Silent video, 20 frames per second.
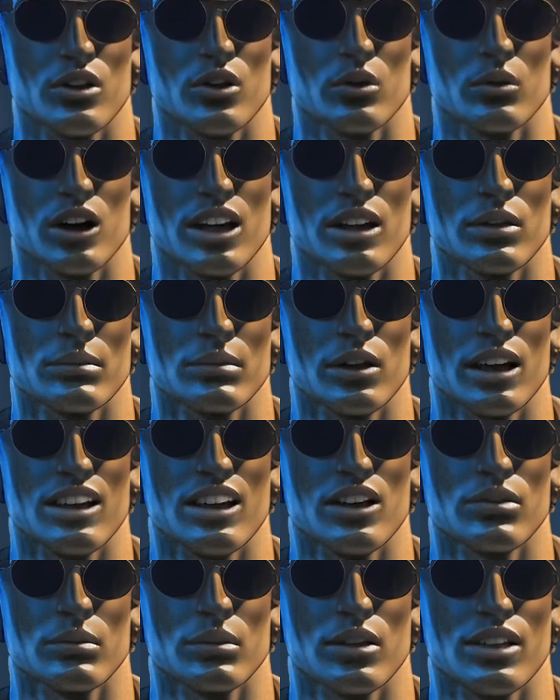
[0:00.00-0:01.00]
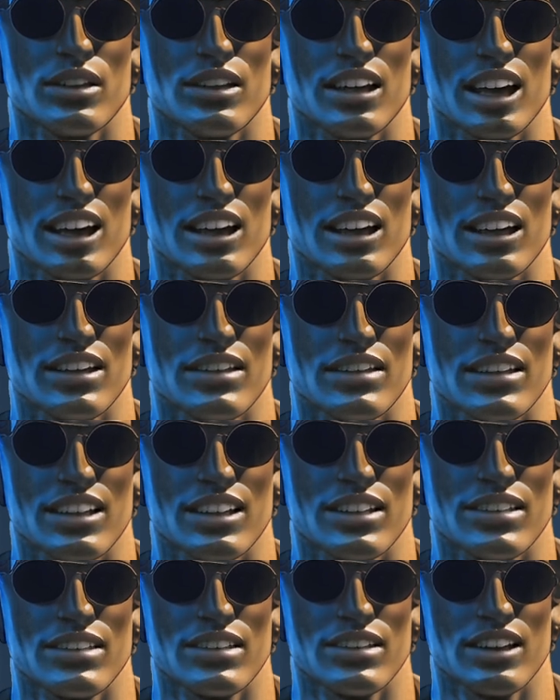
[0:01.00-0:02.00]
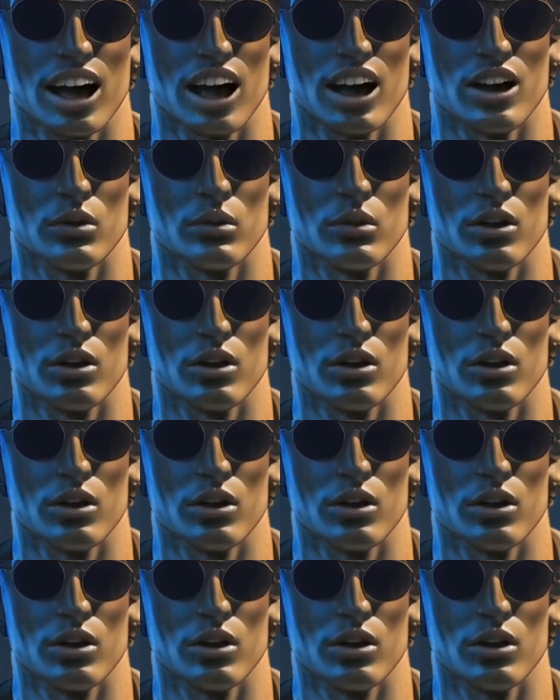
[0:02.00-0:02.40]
the Great might have been gay is not a